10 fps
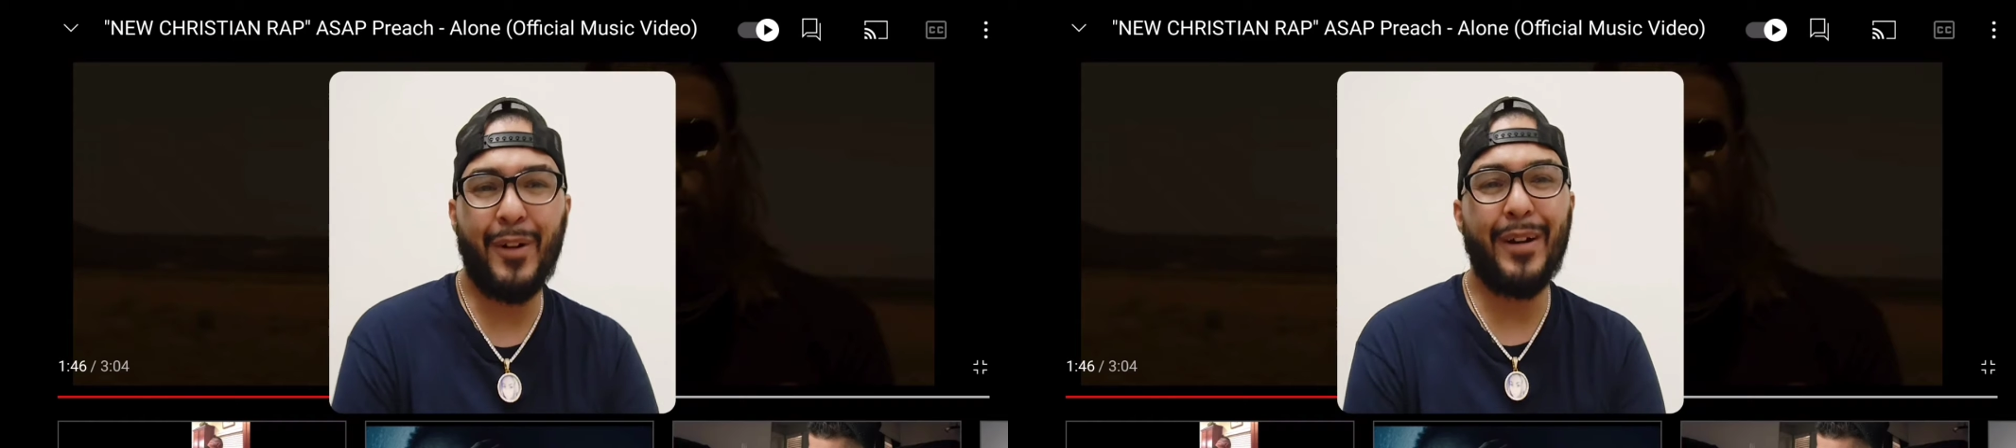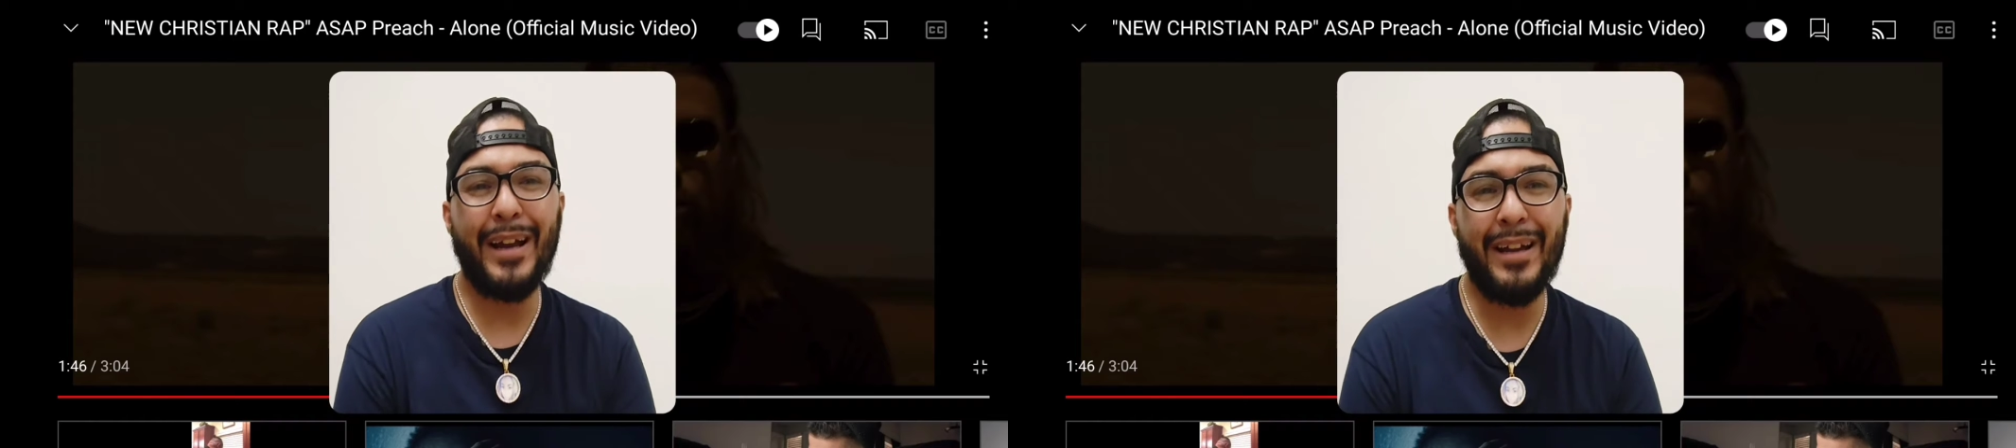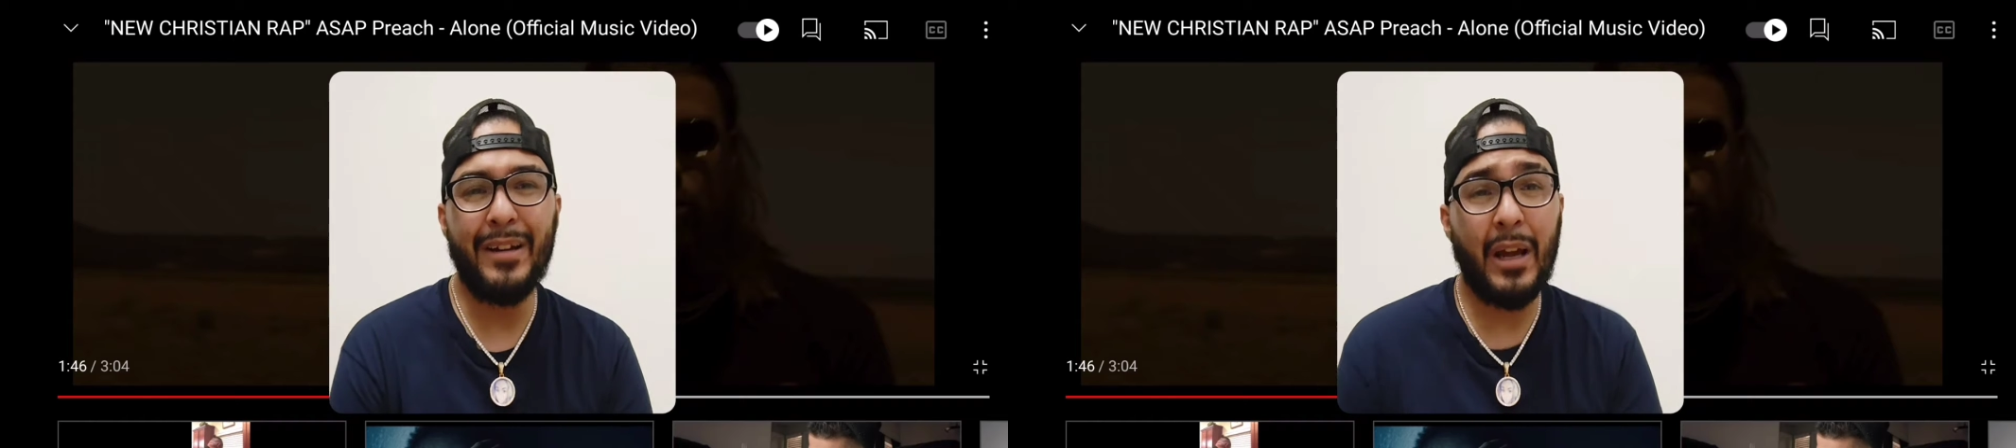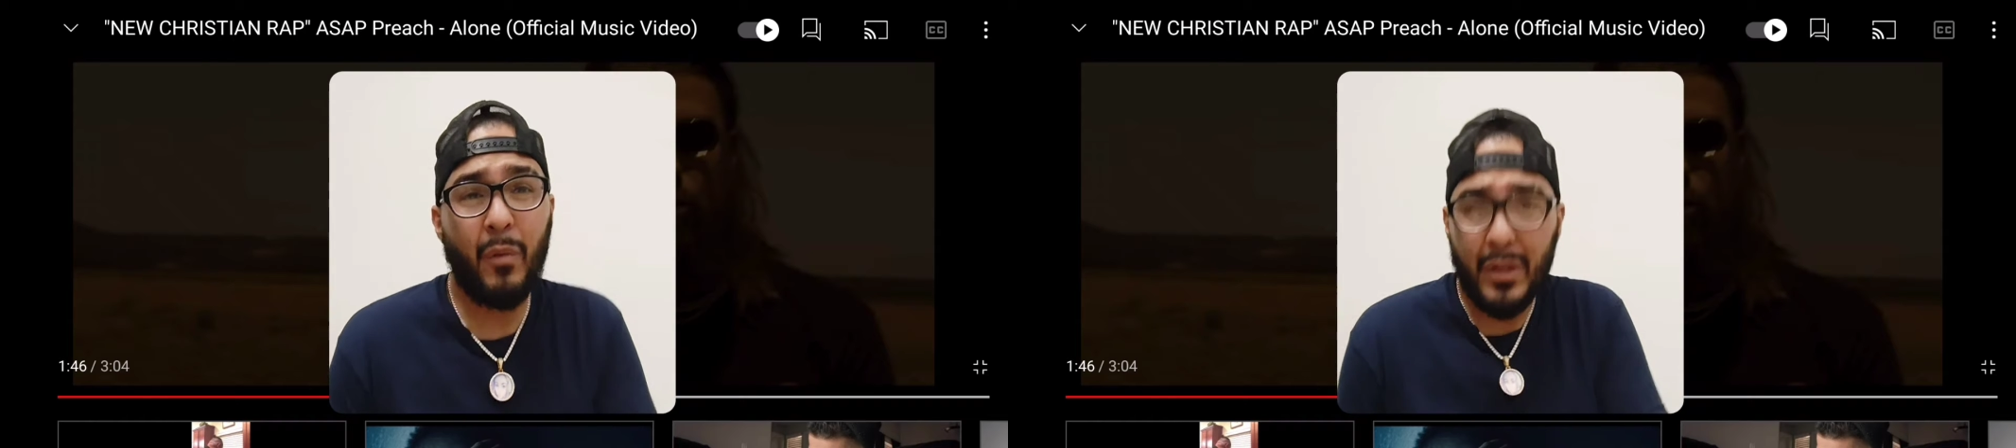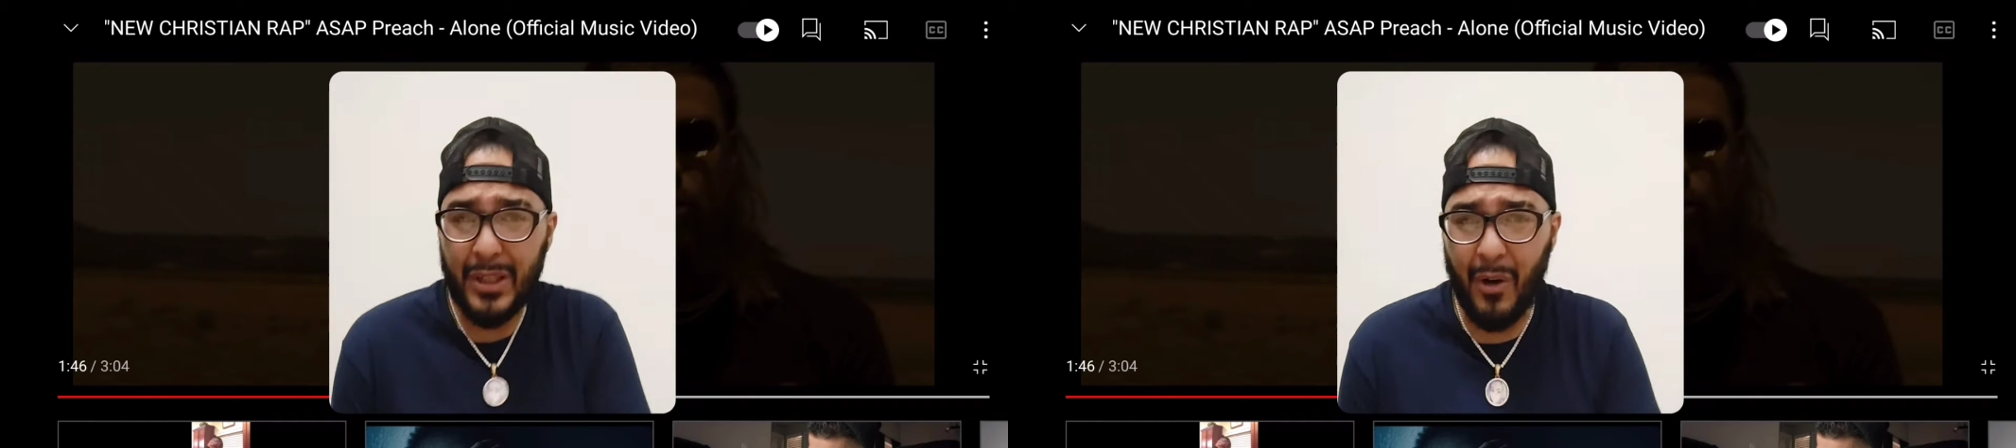ahead. Like, what's
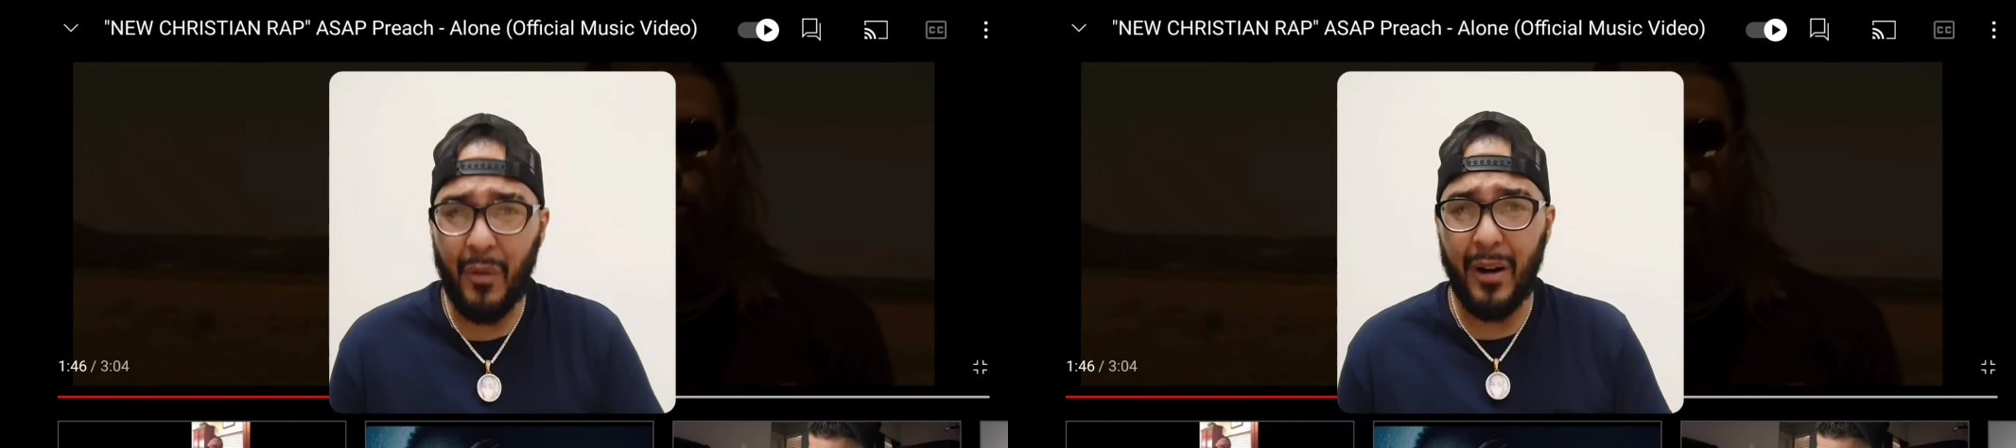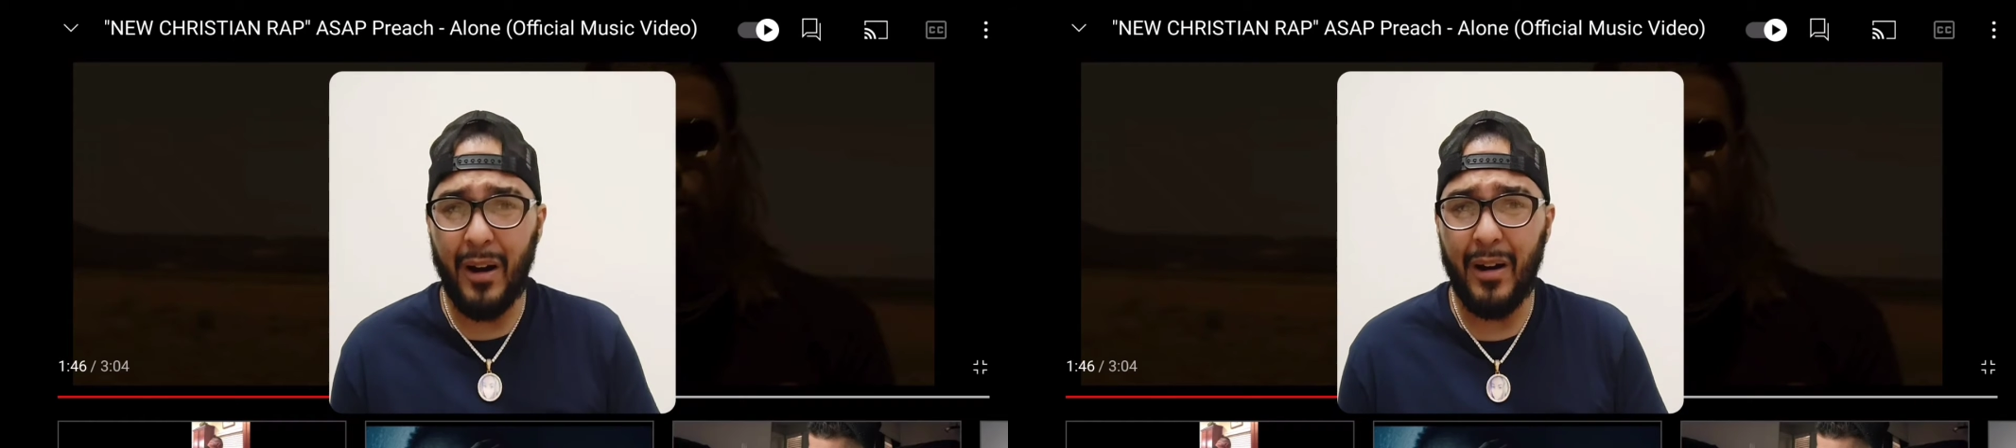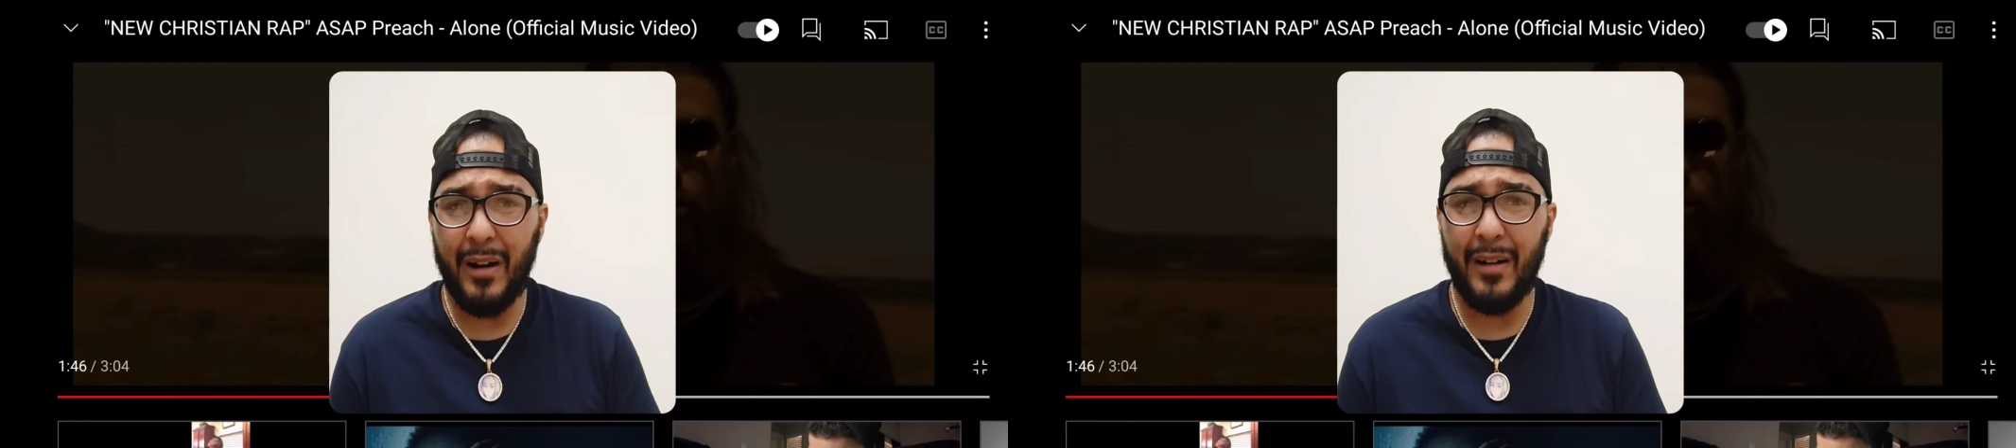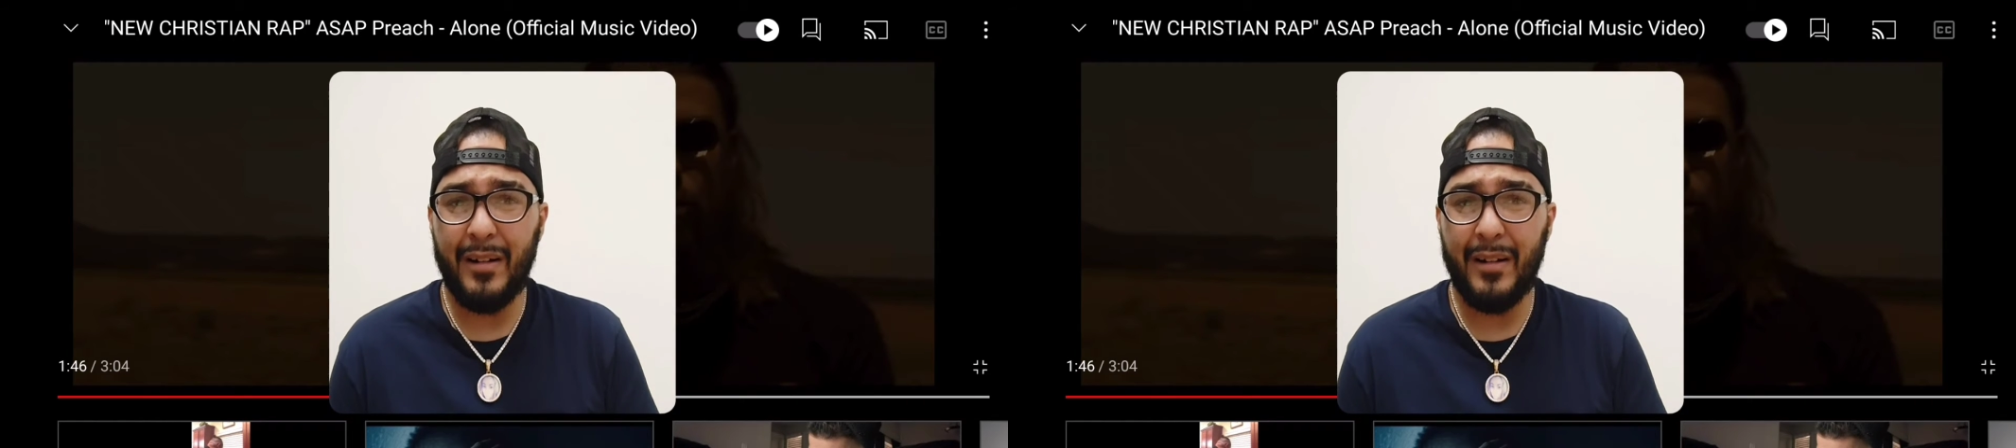going on?